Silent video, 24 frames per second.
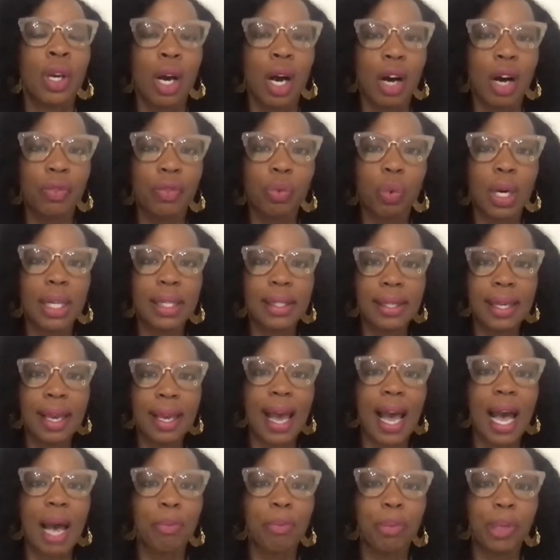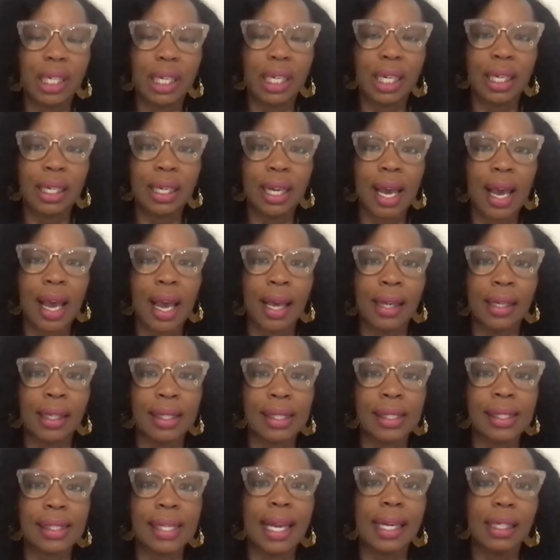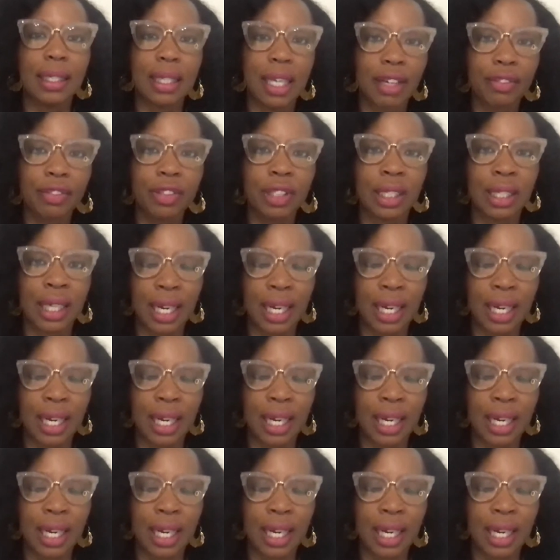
of what's happening at a state level,